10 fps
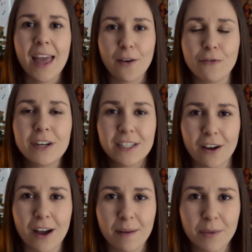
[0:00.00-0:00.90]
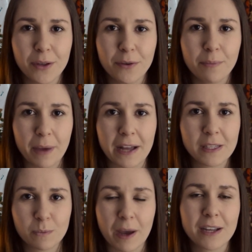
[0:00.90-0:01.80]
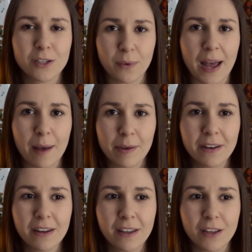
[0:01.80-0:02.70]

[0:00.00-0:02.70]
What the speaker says: Every time that you bounce back to a habit,